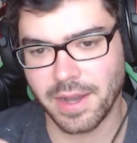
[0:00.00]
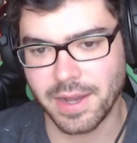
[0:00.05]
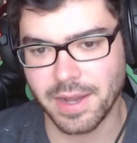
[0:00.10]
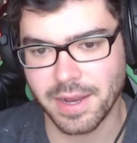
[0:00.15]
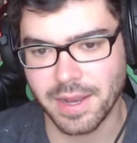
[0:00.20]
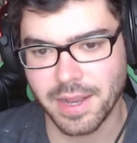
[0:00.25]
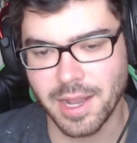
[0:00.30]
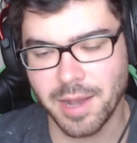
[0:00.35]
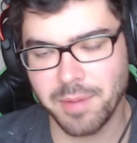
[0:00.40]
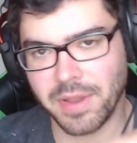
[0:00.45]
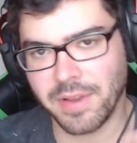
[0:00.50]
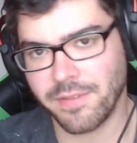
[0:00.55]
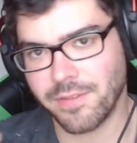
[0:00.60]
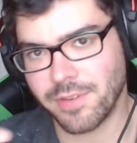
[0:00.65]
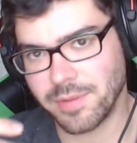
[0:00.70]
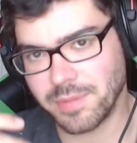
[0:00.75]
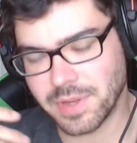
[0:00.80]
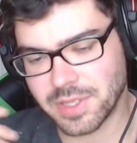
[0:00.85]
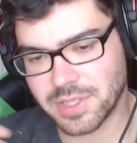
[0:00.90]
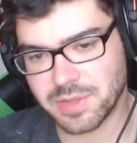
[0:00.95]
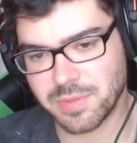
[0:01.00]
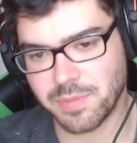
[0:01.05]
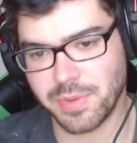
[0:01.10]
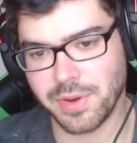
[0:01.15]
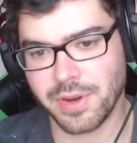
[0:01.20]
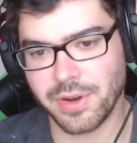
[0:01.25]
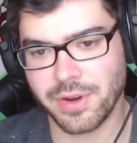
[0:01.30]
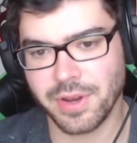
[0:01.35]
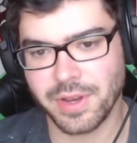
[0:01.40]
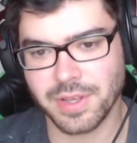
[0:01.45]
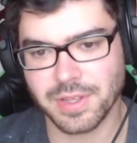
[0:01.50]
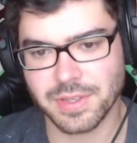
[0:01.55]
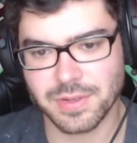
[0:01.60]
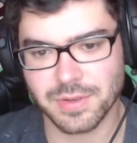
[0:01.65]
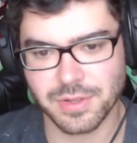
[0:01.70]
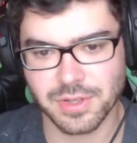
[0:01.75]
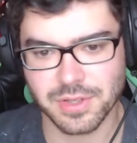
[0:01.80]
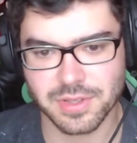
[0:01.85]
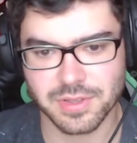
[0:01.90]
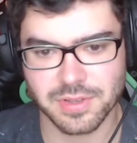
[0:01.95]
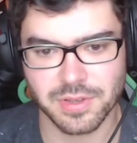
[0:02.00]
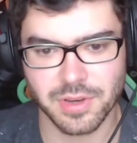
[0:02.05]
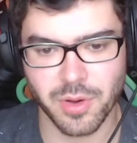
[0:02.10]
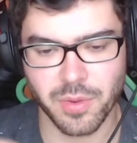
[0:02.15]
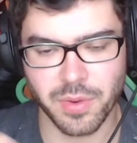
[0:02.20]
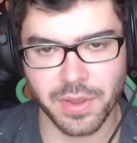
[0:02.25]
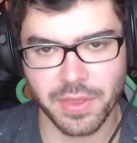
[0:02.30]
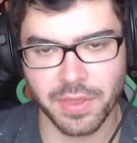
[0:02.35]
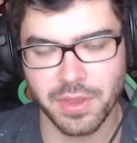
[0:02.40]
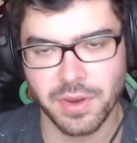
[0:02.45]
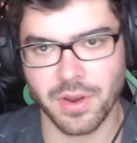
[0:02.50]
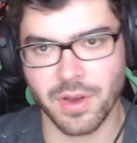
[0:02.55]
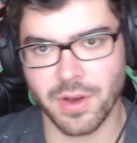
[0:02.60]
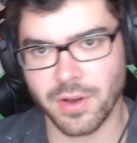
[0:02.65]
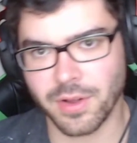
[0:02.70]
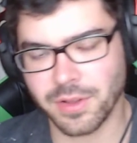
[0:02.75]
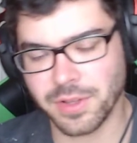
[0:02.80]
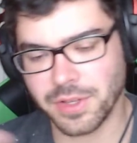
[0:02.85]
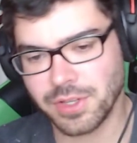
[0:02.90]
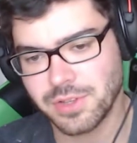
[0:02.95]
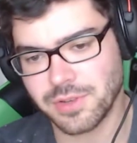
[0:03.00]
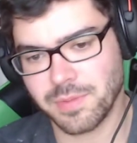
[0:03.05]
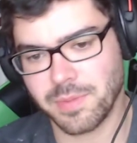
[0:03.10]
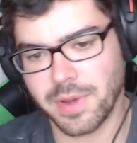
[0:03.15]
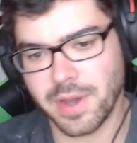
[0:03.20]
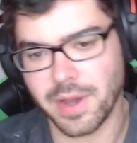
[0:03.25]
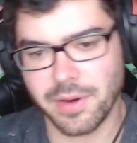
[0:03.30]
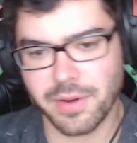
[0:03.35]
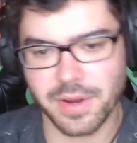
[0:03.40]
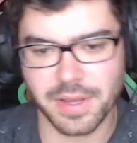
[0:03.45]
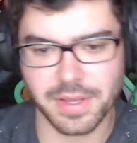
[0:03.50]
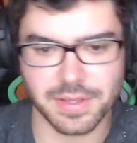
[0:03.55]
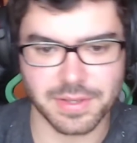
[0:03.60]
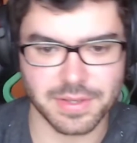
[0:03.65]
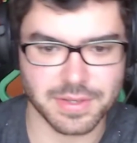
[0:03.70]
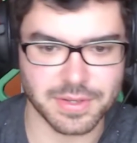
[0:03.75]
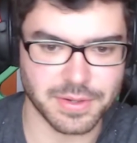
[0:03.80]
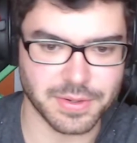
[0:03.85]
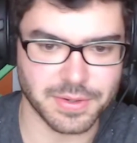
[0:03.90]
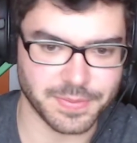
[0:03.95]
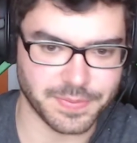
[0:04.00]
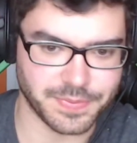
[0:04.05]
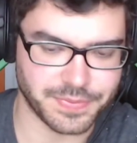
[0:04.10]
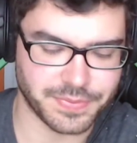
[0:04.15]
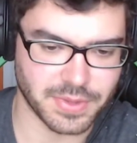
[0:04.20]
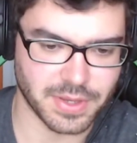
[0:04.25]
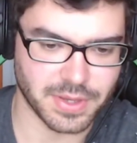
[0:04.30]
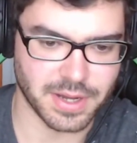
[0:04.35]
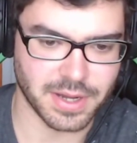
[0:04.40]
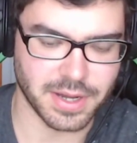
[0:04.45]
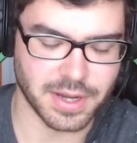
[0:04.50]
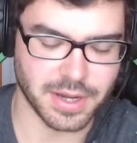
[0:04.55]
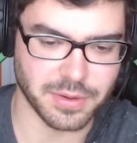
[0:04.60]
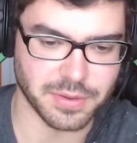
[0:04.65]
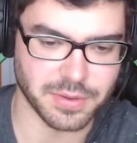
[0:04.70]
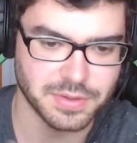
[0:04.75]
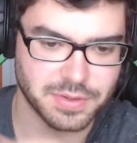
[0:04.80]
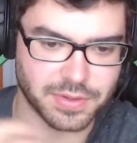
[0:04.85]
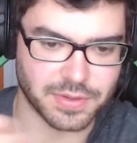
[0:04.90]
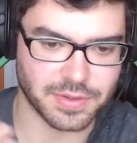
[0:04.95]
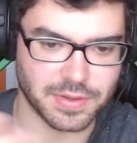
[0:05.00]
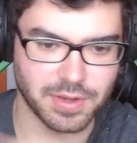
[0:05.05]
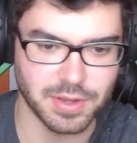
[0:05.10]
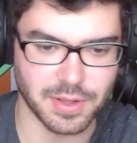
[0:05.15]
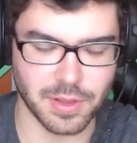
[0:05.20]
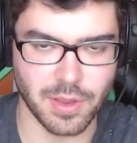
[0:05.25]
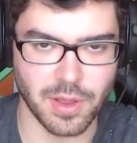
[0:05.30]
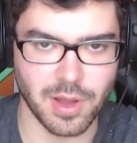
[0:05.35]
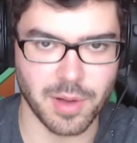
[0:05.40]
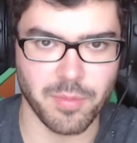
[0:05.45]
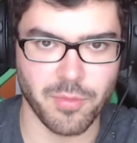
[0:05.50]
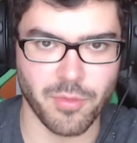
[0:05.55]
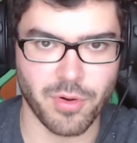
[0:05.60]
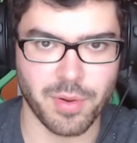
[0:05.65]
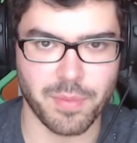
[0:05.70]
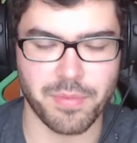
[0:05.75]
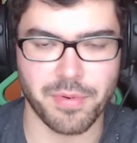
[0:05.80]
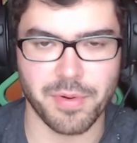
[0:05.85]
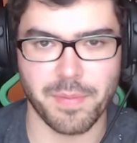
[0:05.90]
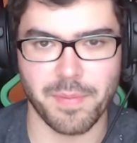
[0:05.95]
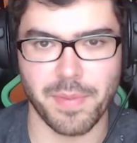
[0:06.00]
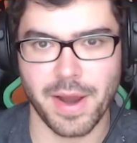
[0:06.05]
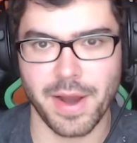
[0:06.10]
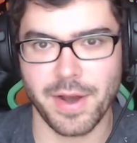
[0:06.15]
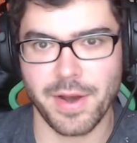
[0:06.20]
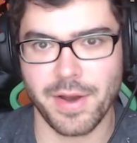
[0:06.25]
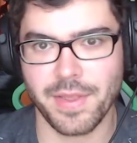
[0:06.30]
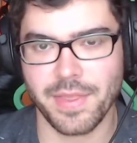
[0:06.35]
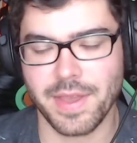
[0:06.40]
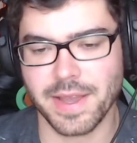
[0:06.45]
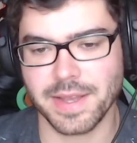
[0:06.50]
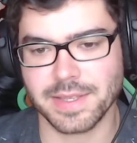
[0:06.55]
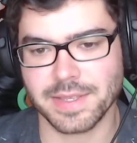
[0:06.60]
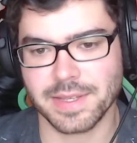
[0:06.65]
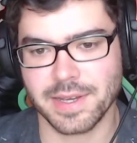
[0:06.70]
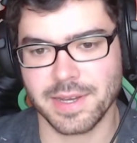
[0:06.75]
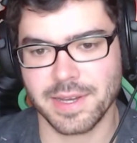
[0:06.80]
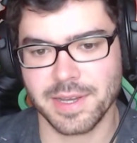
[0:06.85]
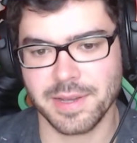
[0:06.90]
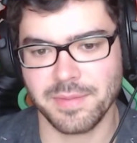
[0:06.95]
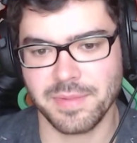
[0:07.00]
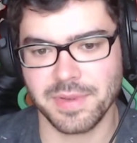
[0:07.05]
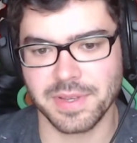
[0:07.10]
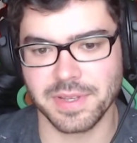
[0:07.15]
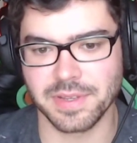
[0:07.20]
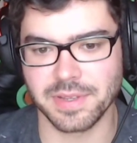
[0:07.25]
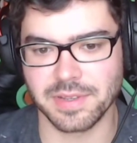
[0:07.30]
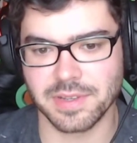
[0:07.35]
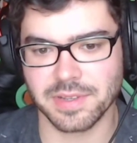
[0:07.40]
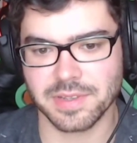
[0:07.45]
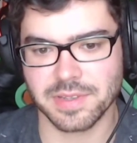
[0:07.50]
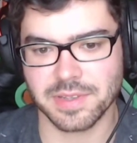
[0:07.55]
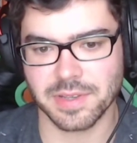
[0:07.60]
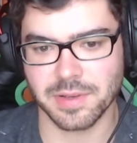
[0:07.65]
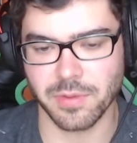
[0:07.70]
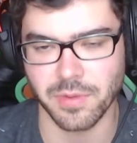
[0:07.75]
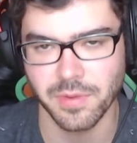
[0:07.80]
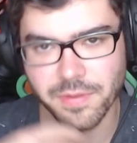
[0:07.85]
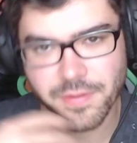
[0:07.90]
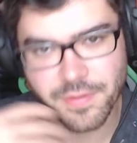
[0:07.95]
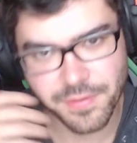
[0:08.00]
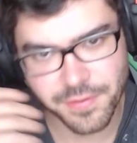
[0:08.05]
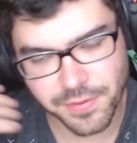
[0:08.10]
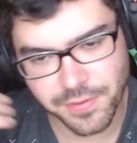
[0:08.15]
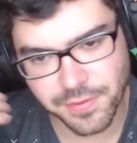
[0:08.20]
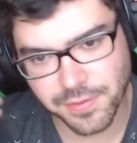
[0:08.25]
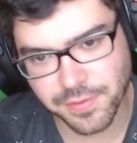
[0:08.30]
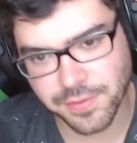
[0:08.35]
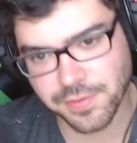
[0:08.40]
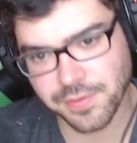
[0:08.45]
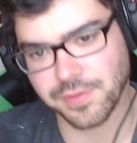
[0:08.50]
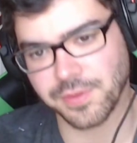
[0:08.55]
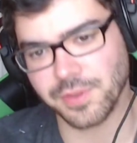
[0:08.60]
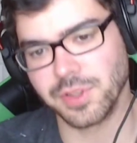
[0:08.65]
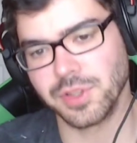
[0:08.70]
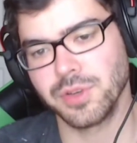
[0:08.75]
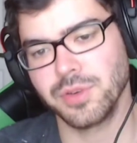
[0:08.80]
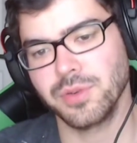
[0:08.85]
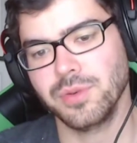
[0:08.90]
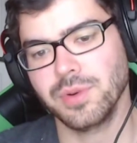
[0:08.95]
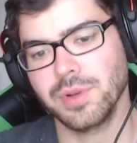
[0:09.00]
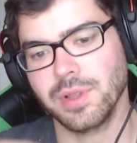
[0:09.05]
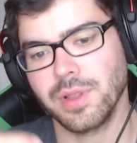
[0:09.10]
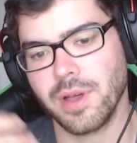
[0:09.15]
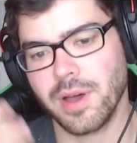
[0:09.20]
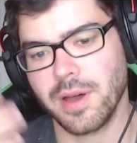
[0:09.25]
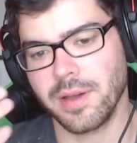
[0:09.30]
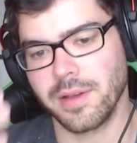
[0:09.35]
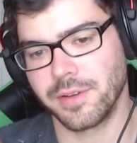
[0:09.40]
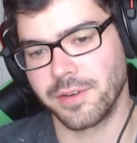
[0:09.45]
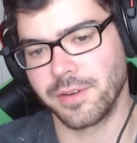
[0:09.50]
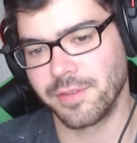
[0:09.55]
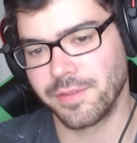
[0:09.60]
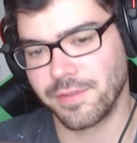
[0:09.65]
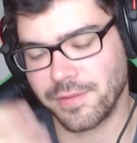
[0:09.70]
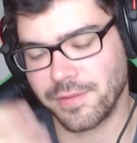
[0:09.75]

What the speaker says: coming from experience or just knowing the knowledge about it. So I was a lot more prepared that time, and just flew a lot, or